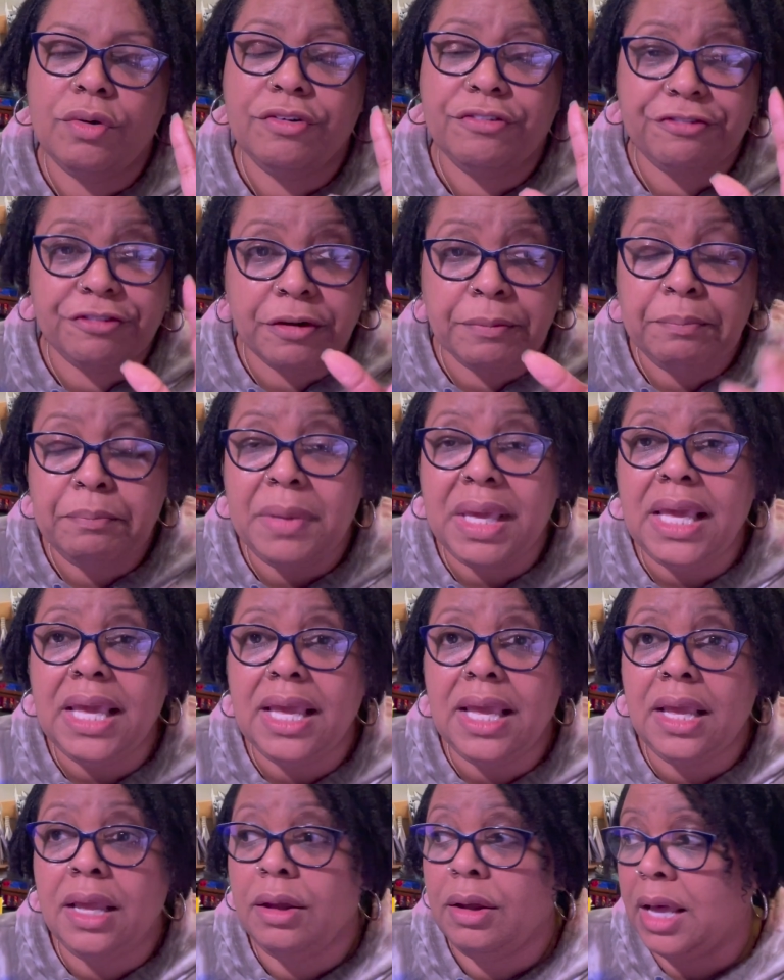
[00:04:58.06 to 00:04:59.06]
For
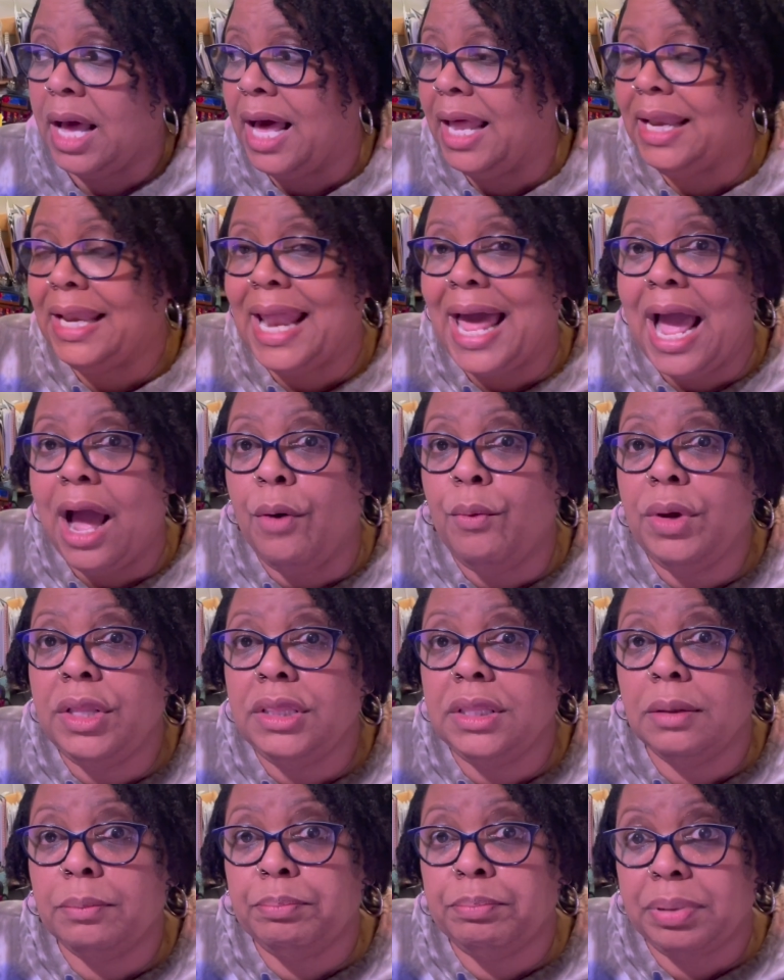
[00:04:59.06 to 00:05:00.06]
me, allowing
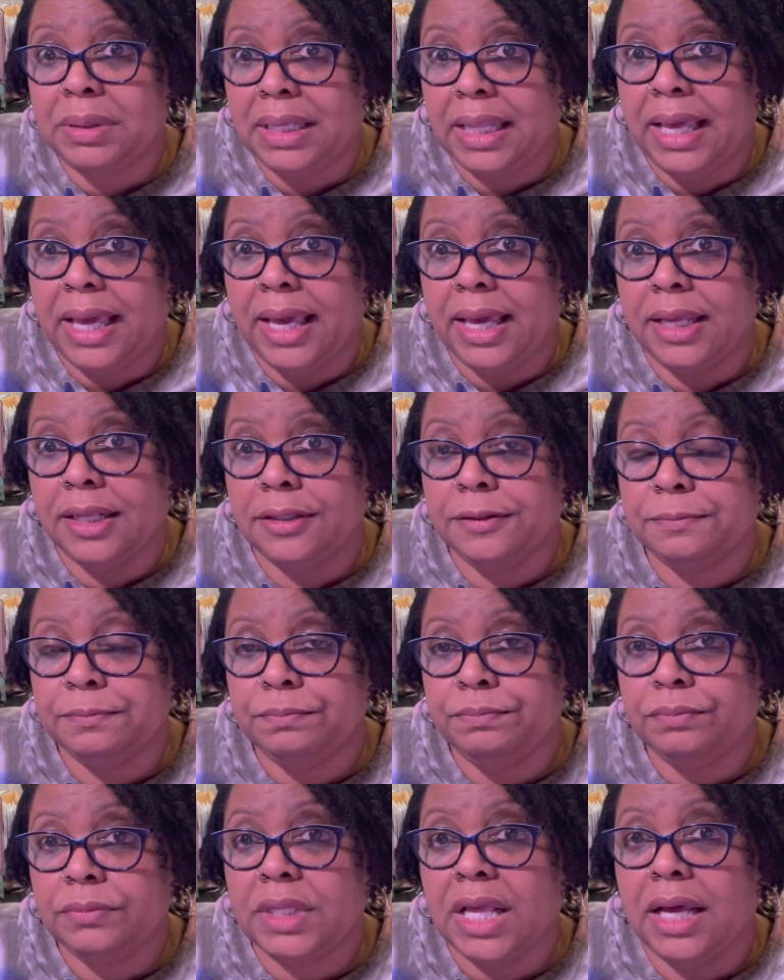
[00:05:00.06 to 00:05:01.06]
the plant
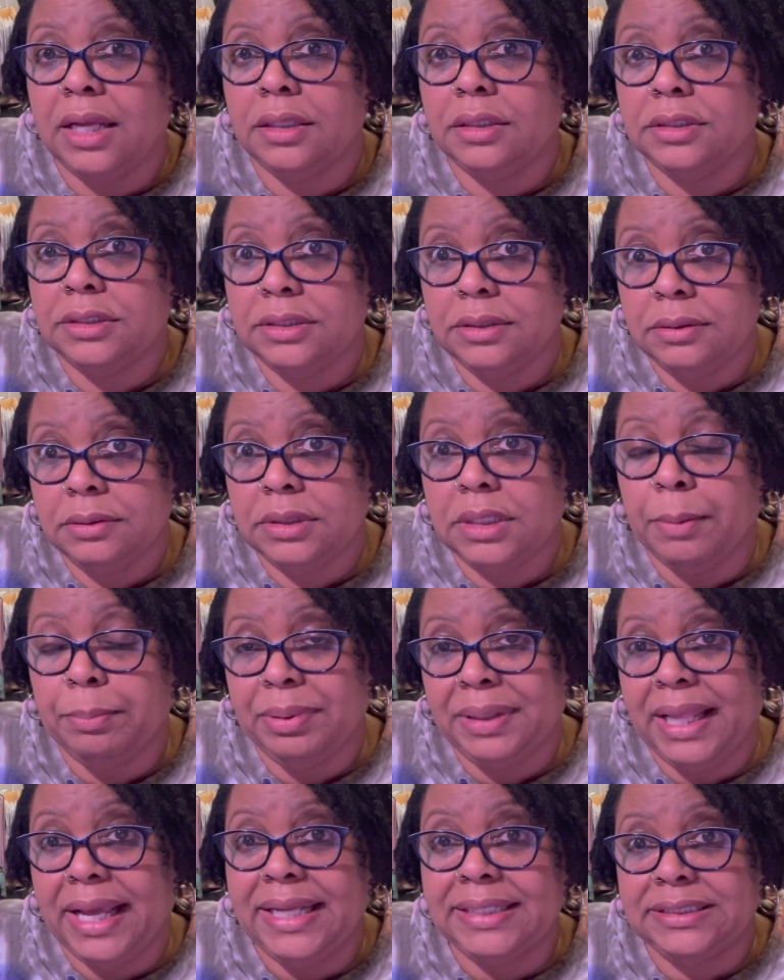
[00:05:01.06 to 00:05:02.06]
the
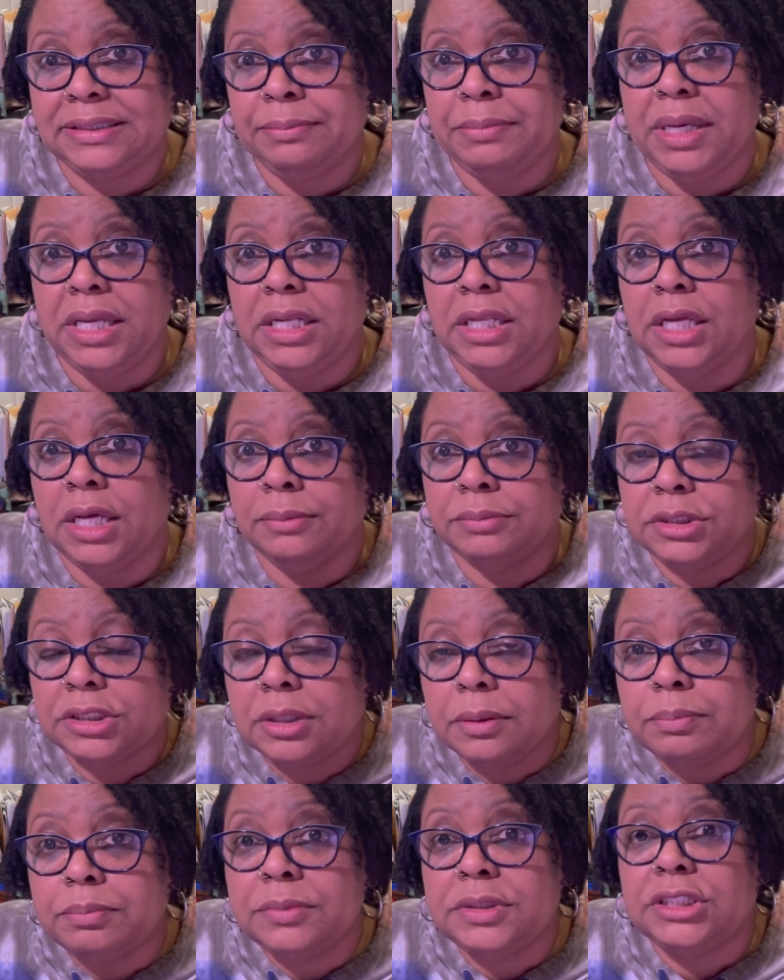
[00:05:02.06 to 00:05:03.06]
plant's medium
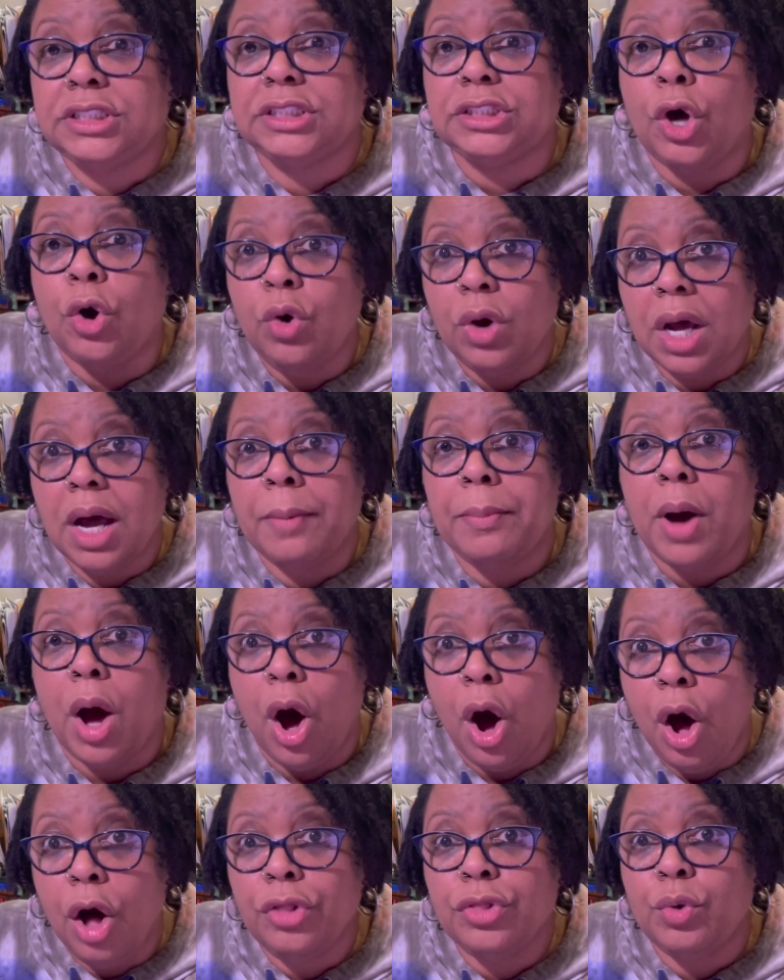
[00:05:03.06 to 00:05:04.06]
to soak up
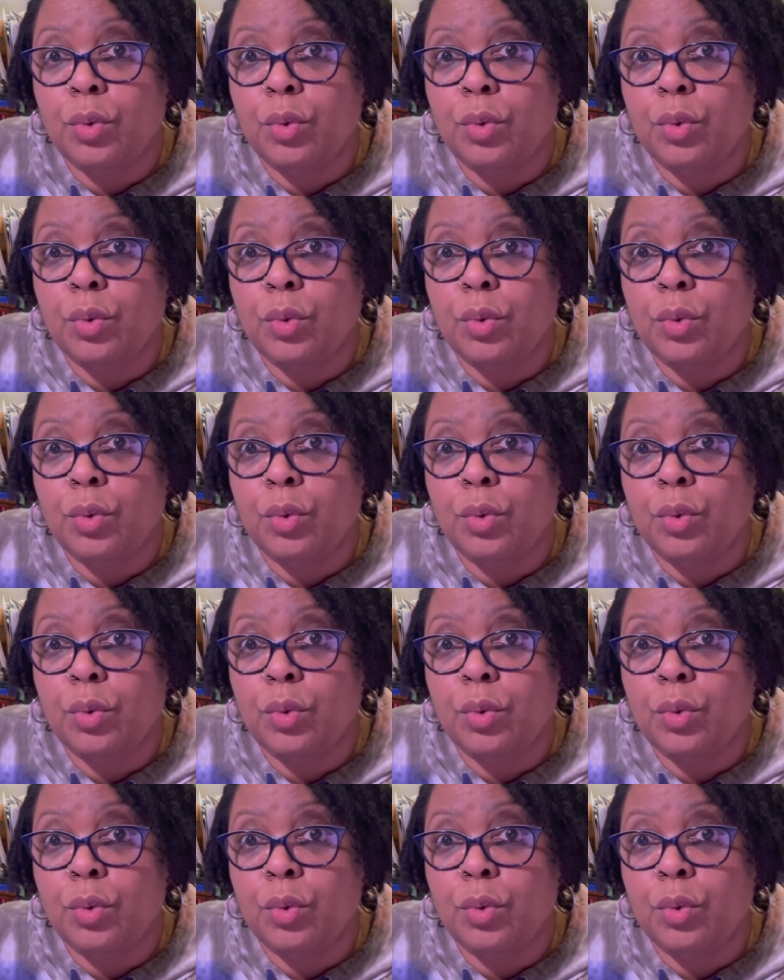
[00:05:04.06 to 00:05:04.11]
all the